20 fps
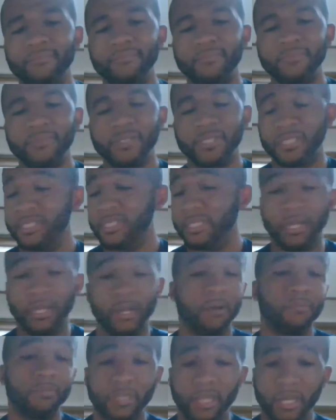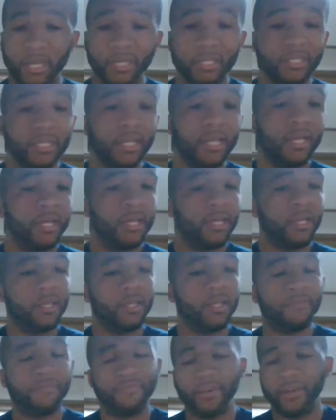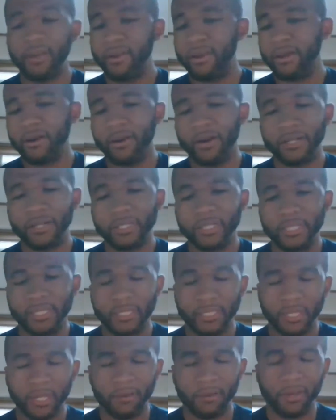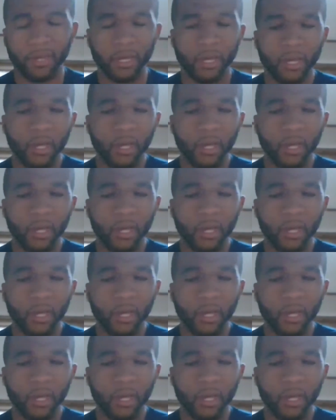This is a terrible taste. It's very hard to stomach.